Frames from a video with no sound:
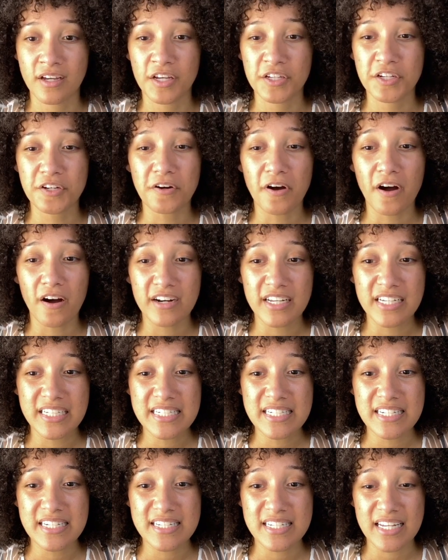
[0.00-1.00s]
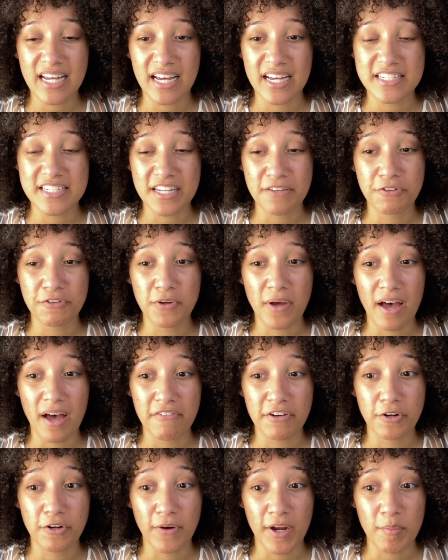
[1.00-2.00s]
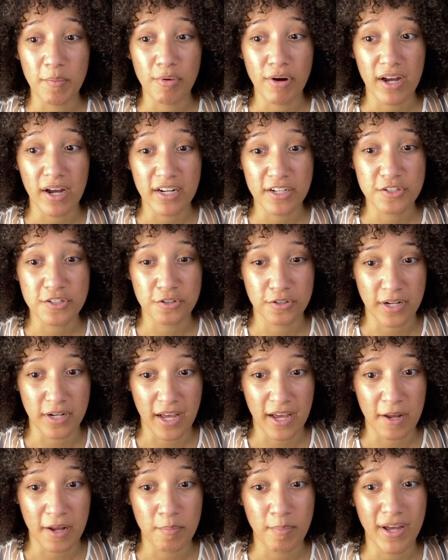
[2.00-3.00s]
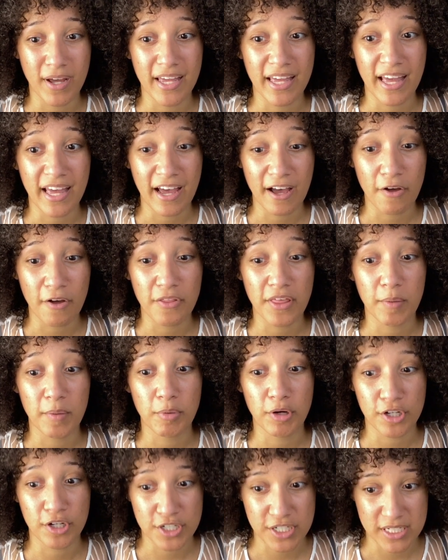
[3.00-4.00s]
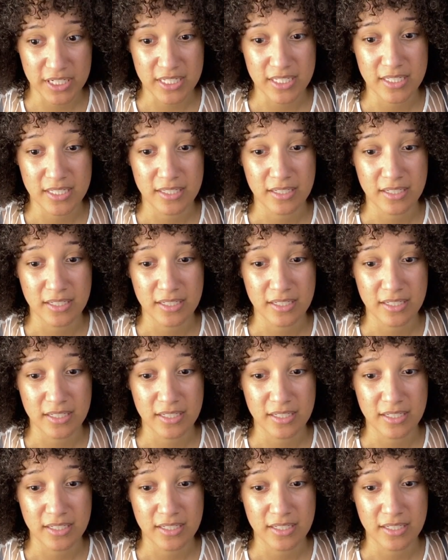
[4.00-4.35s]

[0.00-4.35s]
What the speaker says: Your audience decides if you have a great product or not by how they purchase.